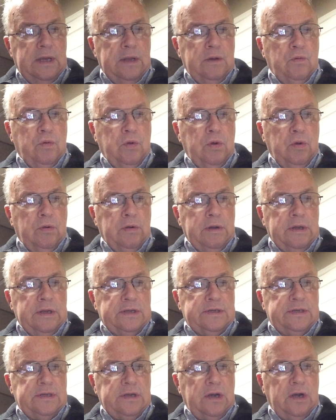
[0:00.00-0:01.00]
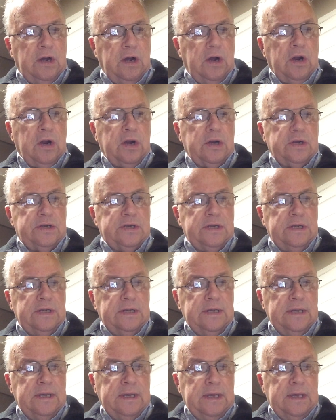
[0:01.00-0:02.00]
and rule is harsh,
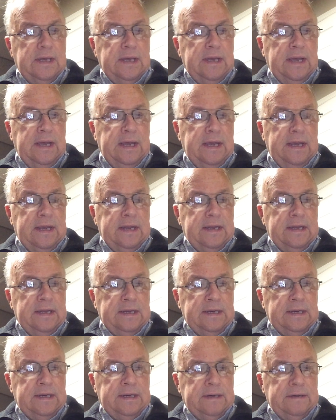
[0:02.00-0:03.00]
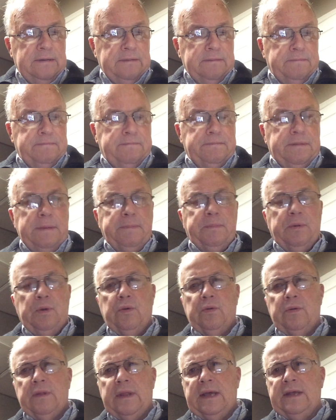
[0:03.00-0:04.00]
and
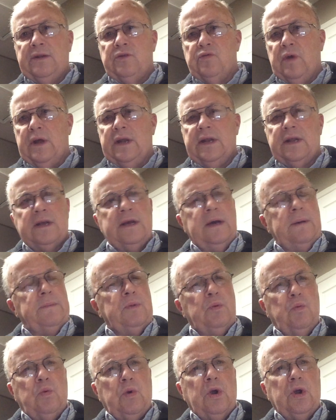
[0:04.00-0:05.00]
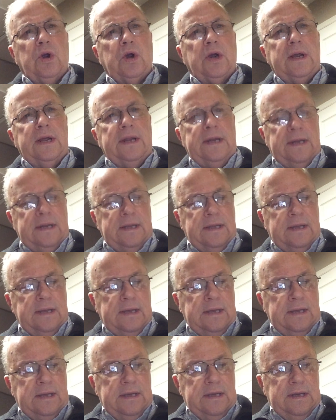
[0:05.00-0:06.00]
people, they dread to come to work and
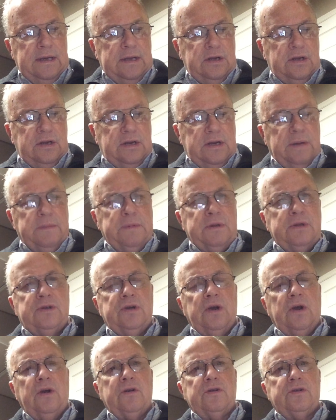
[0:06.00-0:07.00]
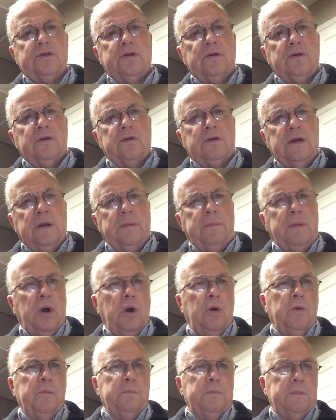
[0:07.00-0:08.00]
come to church or come
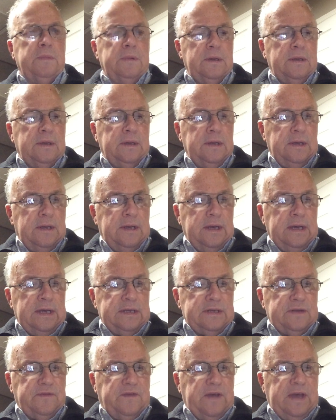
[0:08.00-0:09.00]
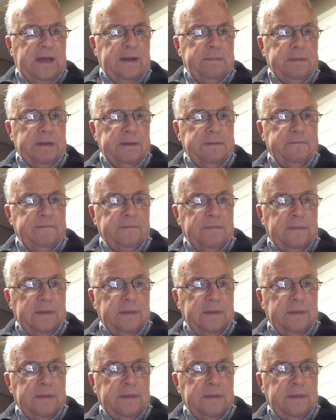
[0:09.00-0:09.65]
home as a family.